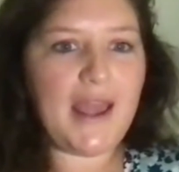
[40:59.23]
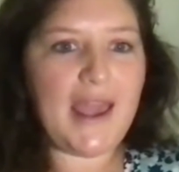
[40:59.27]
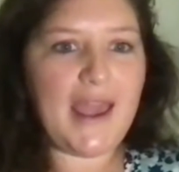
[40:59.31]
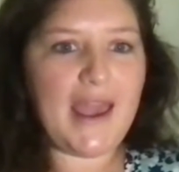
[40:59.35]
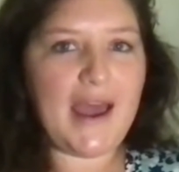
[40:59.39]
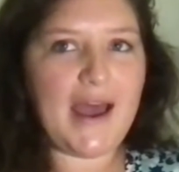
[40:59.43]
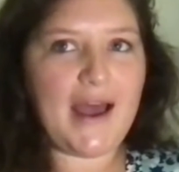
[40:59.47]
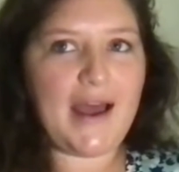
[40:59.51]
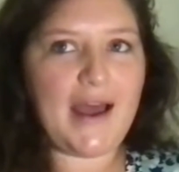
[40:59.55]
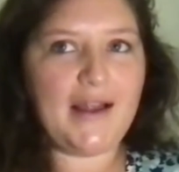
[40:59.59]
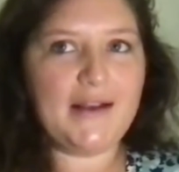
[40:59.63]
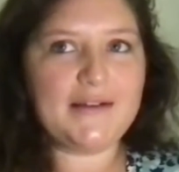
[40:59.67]

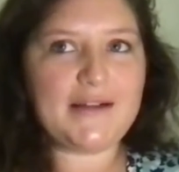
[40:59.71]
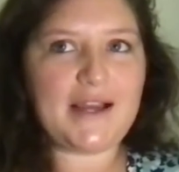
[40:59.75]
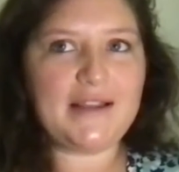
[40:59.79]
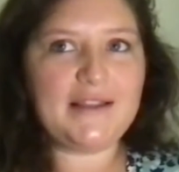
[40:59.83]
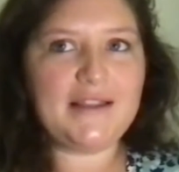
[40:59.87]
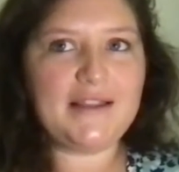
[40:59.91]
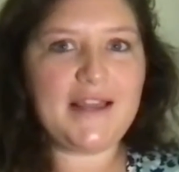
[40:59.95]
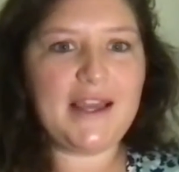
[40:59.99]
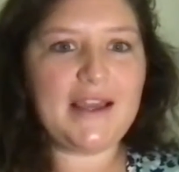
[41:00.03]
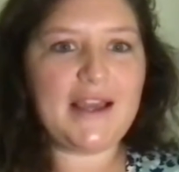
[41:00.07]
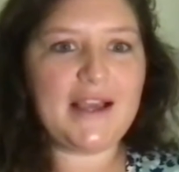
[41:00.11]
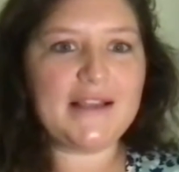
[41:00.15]
And I
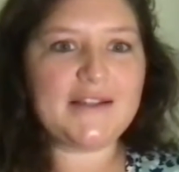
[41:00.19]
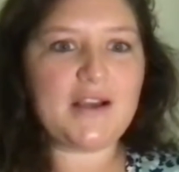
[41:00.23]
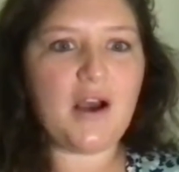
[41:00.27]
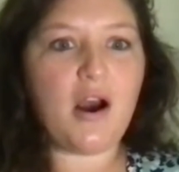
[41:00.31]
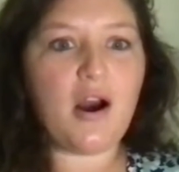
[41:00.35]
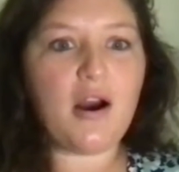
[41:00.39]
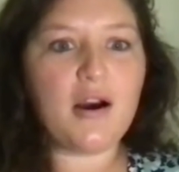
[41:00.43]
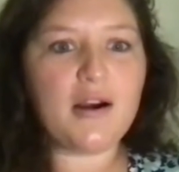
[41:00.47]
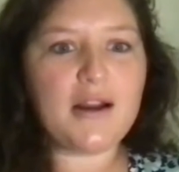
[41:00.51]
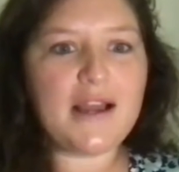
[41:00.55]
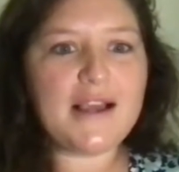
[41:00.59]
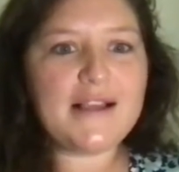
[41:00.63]
think as
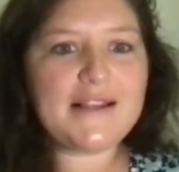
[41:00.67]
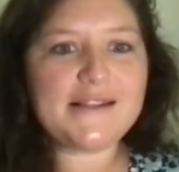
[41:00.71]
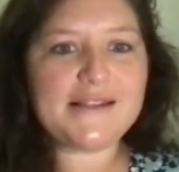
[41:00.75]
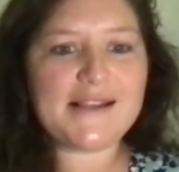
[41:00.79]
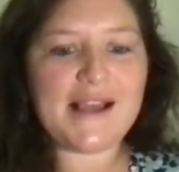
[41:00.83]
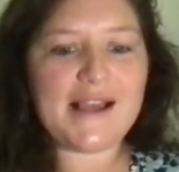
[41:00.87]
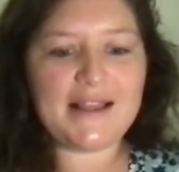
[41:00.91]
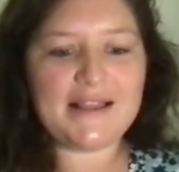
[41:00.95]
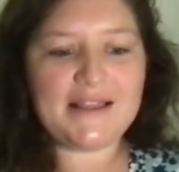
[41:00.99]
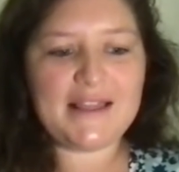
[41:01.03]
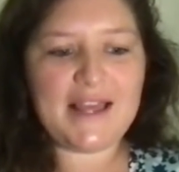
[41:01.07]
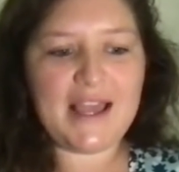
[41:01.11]
artists,
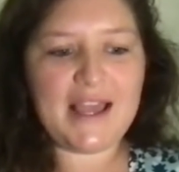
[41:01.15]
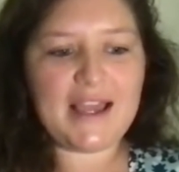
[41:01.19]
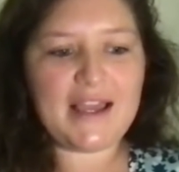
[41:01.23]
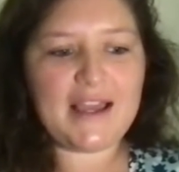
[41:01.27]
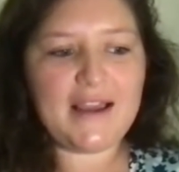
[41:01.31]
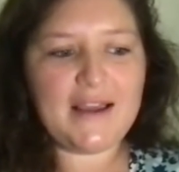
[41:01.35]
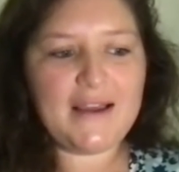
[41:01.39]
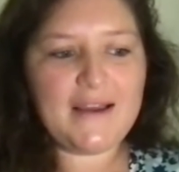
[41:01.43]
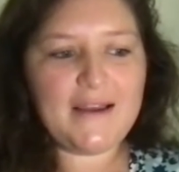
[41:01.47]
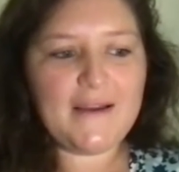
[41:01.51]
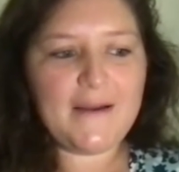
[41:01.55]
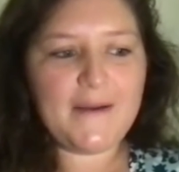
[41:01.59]
I think
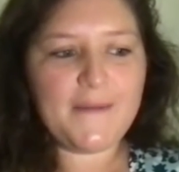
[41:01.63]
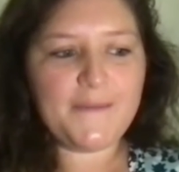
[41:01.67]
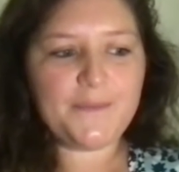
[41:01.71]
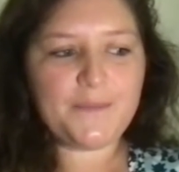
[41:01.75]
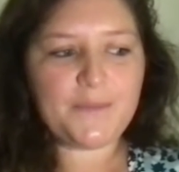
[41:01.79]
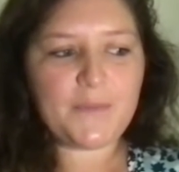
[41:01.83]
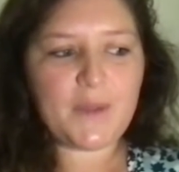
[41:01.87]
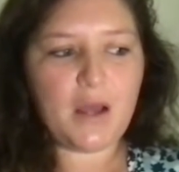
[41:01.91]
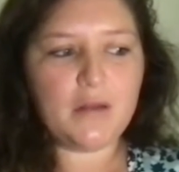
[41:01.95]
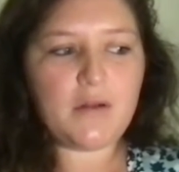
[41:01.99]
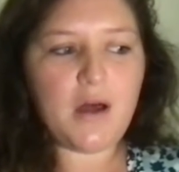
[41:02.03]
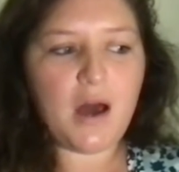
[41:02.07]

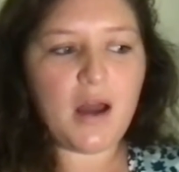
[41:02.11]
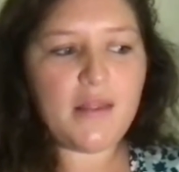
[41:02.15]
a lot of the